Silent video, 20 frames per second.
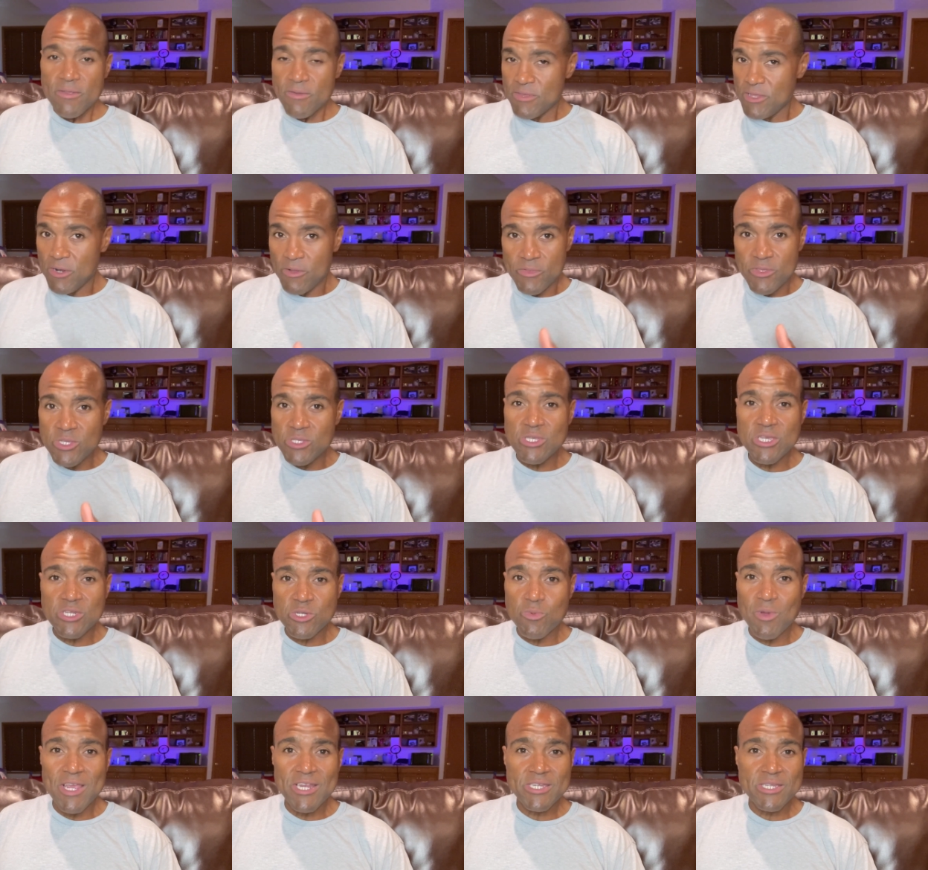you know, these
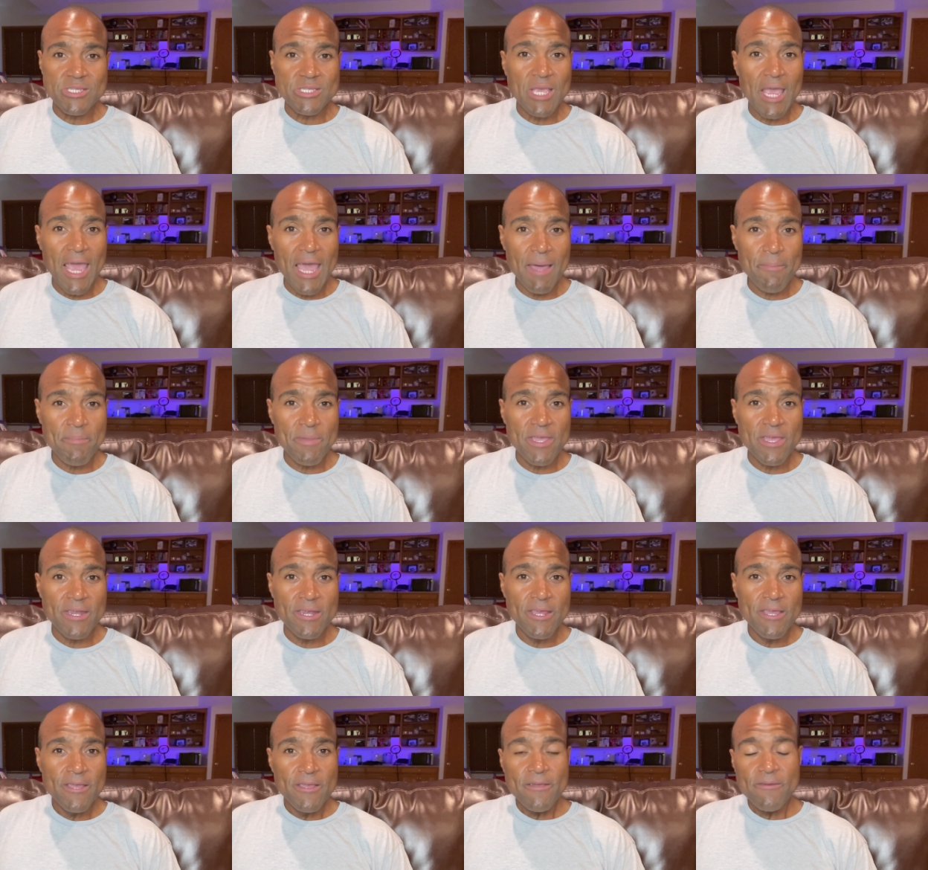situations
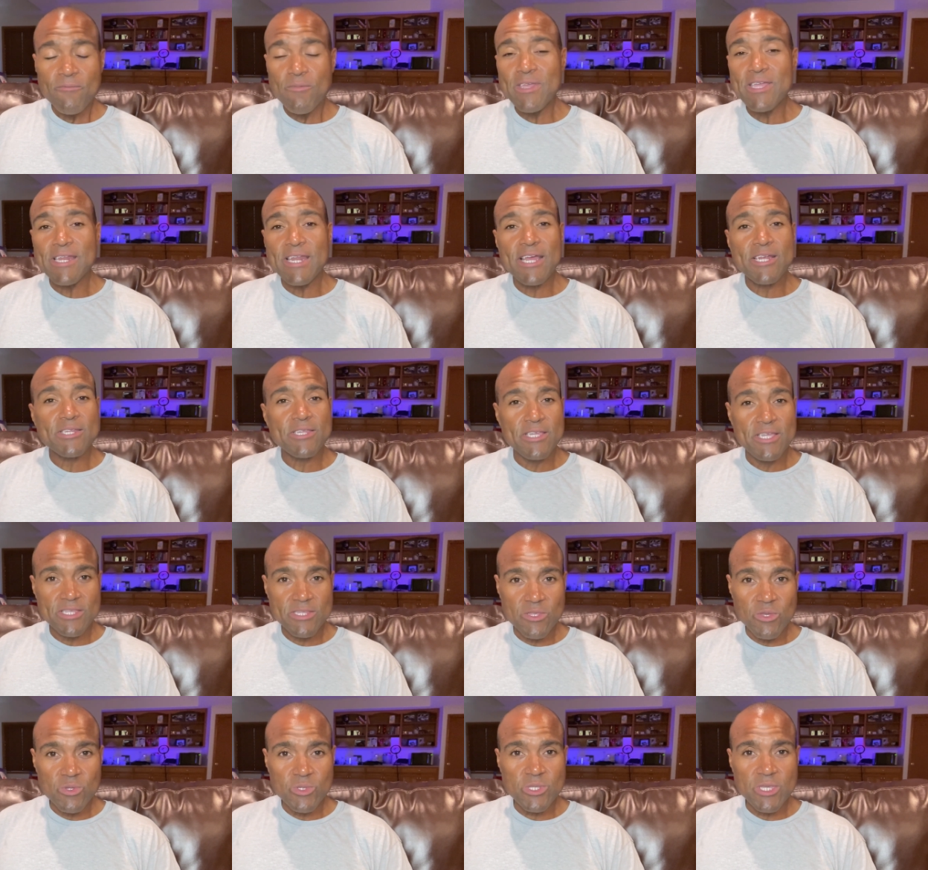happen, we can actually
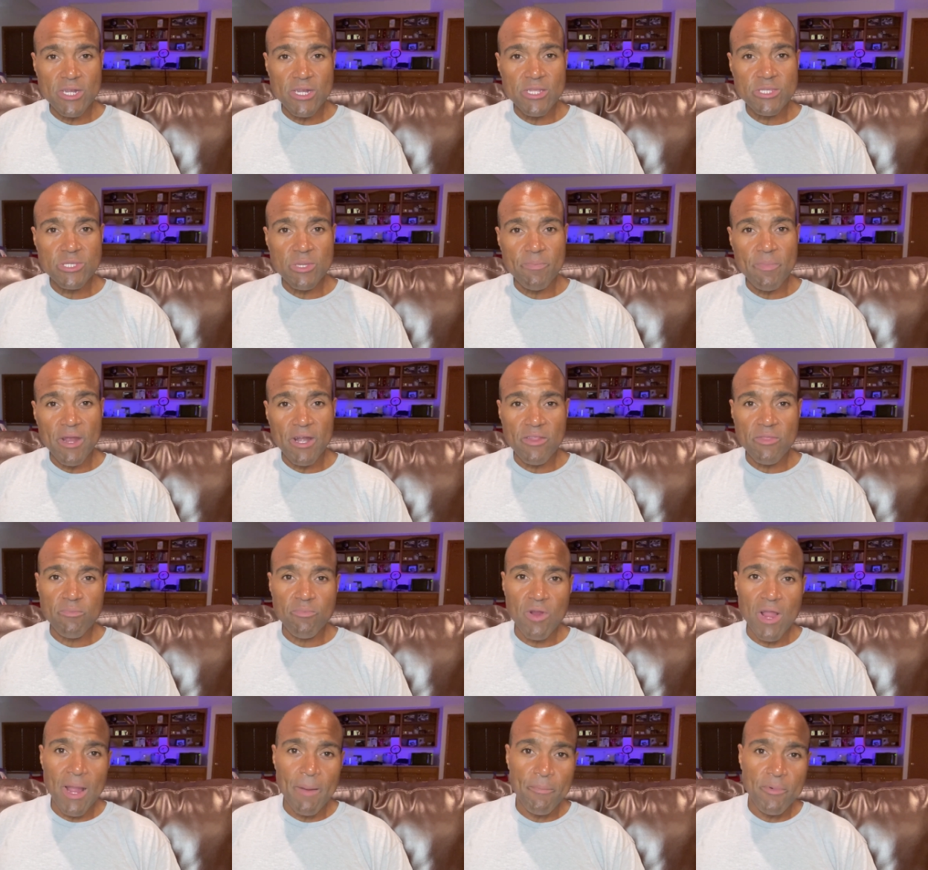get those tenants up out of the
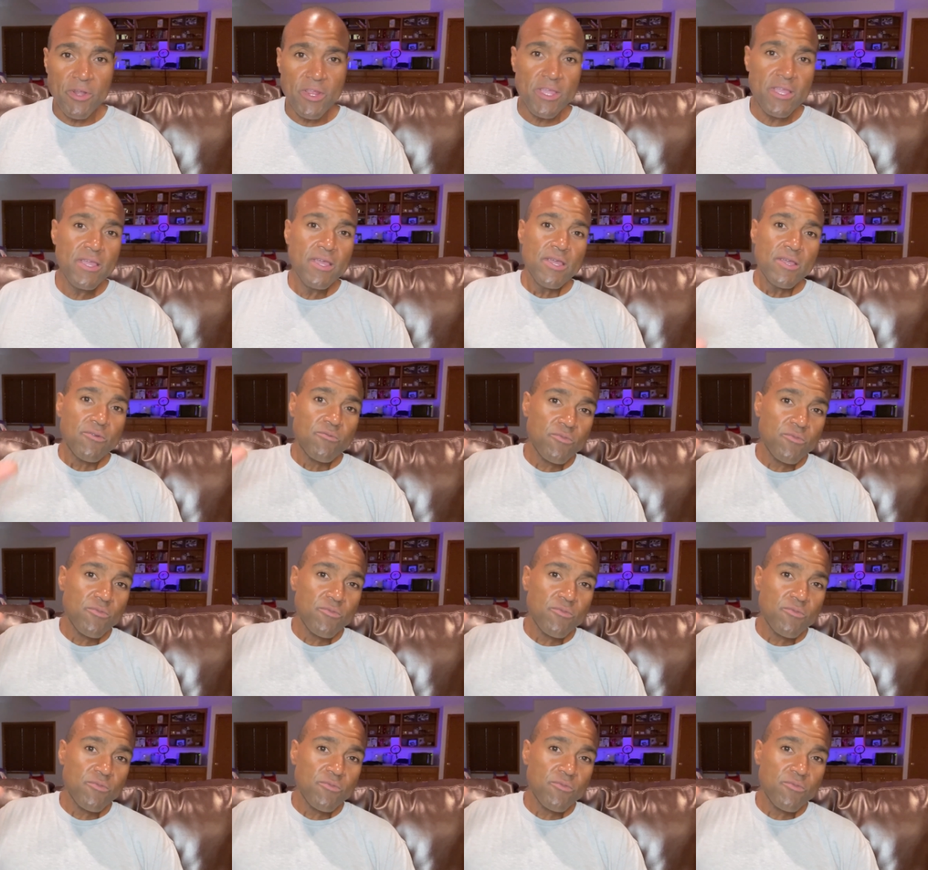property,